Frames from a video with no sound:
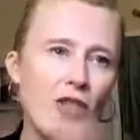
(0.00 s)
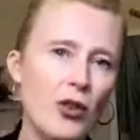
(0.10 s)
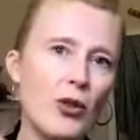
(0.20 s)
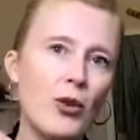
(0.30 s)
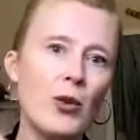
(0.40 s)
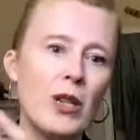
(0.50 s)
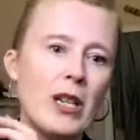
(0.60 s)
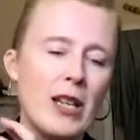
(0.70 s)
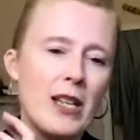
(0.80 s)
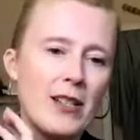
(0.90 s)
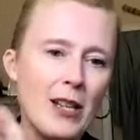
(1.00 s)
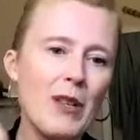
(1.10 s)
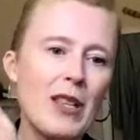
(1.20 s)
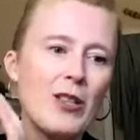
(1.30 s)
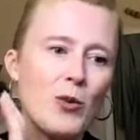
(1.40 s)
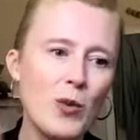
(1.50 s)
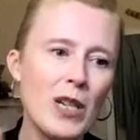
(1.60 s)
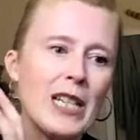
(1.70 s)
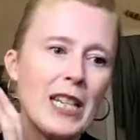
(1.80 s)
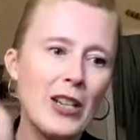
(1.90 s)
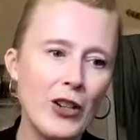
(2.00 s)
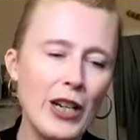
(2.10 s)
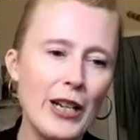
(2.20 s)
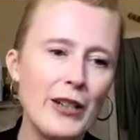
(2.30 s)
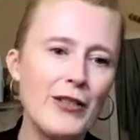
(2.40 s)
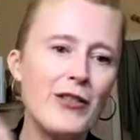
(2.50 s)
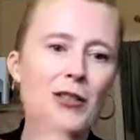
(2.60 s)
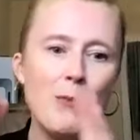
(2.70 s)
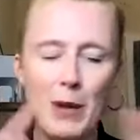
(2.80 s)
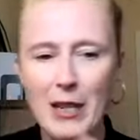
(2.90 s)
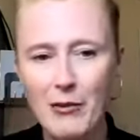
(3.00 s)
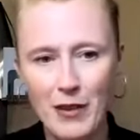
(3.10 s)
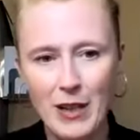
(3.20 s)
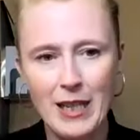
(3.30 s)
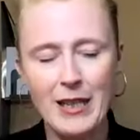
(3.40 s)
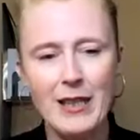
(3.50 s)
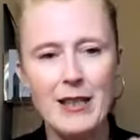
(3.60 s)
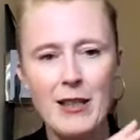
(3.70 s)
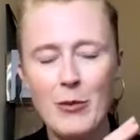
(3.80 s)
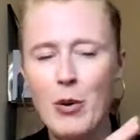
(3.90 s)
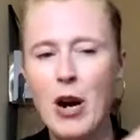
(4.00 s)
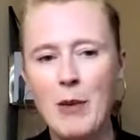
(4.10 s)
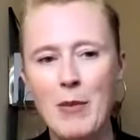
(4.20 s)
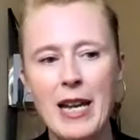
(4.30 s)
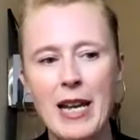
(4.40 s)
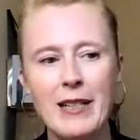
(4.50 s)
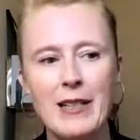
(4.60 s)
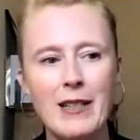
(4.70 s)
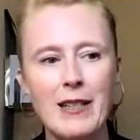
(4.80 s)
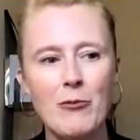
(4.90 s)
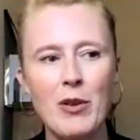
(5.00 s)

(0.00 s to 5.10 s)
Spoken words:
do something that's really good to benefit the primates,